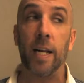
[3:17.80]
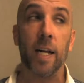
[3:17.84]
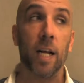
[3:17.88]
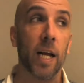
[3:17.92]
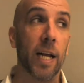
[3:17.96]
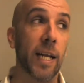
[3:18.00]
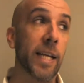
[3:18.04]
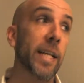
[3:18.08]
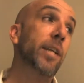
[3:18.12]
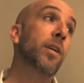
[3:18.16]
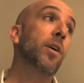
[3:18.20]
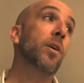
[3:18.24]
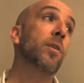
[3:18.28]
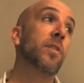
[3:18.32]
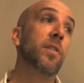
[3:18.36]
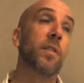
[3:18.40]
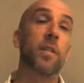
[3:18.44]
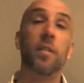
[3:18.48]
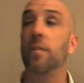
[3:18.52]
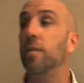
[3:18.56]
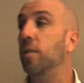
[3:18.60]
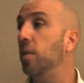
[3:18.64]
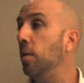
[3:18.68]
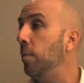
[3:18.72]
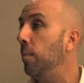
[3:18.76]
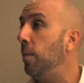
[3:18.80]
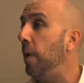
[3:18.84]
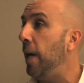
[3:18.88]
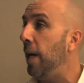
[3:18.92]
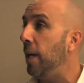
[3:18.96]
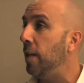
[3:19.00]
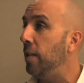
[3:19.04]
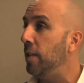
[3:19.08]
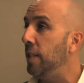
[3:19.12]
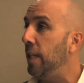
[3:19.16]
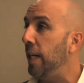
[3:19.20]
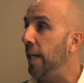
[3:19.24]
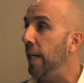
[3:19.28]
an ecosystem
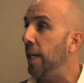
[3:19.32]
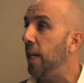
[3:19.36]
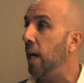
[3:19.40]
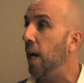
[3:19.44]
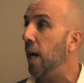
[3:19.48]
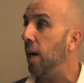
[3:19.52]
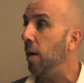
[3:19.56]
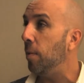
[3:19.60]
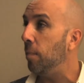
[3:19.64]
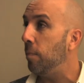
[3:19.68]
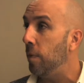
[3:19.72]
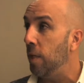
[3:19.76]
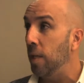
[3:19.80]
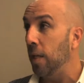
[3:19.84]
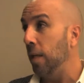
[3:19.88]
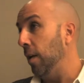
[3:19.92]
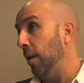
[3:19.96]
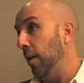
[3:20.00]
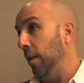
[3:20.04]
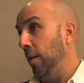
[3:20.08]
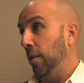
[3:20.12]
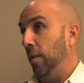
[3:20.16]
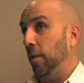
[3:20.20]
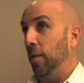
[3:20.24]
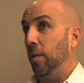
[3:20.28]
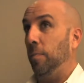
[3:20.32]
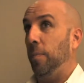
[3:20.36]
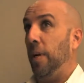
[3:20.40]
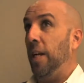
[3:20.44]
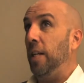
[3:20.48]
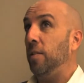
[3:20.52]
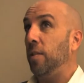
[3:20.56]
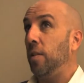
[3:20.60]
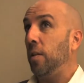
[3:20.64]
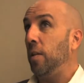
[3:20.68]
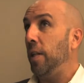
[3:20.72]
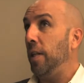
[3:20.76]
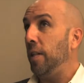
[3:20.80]
and dig up.
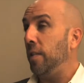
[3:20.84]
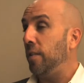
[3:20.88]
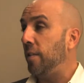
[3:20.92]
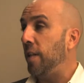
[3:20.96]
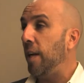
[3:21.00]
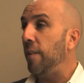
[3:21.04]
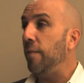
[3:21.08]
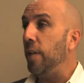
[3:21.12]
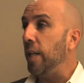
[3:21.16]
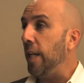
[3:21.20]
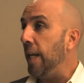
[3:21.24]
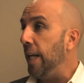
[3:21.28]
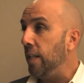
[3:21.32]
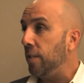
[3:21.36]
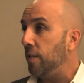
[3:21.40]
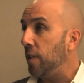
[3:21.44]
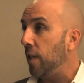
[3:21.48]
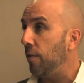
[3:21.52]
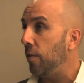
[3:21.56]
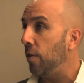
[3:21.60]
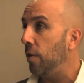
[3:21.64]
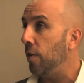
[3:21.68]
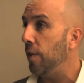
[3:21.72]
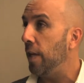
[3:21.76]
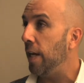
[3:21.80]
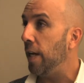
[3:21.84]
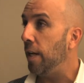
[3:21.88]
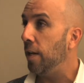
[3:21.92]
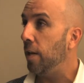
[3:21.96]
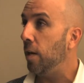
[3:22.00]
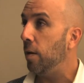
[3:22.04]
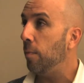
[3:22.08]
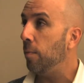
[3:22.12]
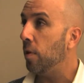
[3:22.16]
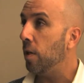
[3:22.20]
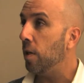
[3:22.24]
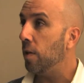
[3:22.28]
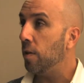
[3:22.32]
Basically, it's 7/8. I've heard that
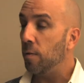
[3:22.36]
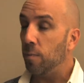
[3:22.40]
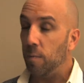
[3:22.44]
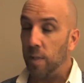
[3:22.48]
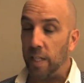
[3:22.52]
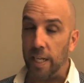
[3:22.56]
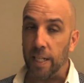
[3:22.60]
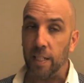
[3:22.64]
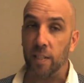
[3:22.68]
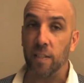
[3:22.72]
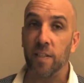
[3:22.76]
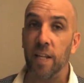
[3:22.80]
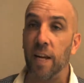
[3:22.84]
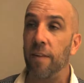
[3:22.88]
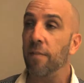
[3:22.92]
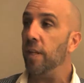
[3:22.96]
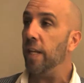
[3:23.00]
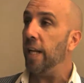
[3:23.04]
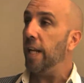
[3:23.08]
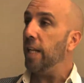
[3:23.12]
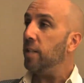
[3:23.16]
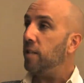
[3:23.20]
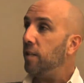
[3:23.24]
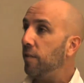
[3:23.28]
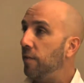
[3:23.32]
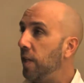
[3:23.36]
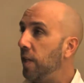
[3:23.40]
number. Dig 7/8 of